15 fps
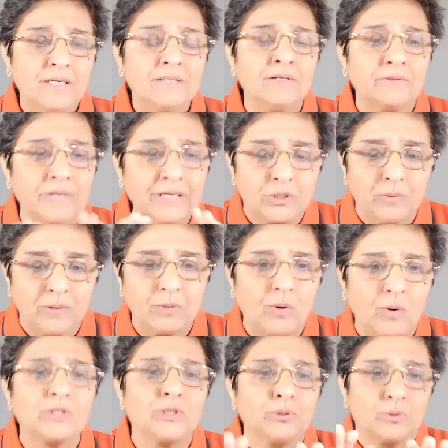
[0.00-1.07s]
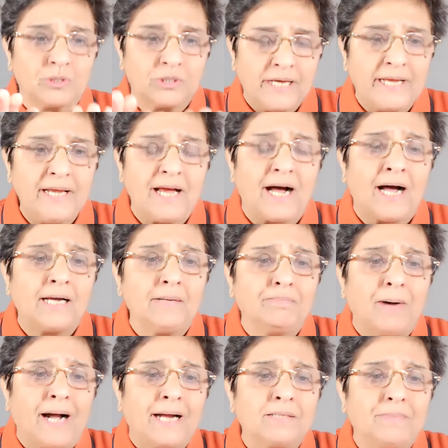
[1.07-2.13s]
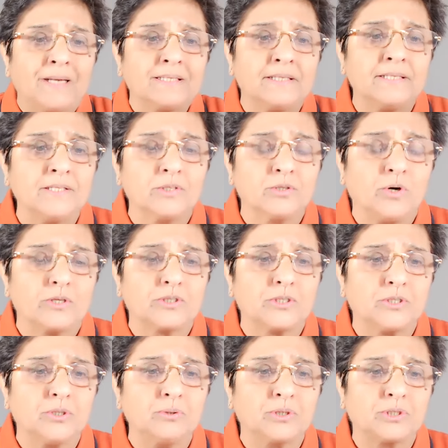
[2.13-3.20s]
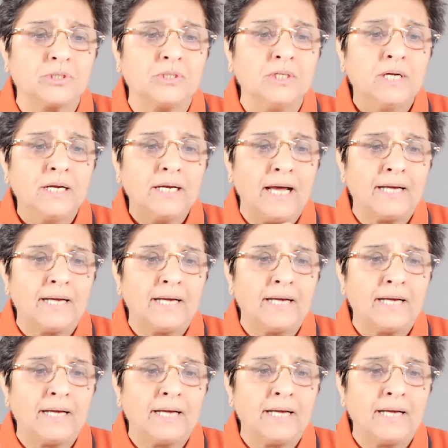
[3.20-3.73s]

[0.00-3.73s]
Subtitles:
The ritual was you'd say, I abide by the Indian Constitution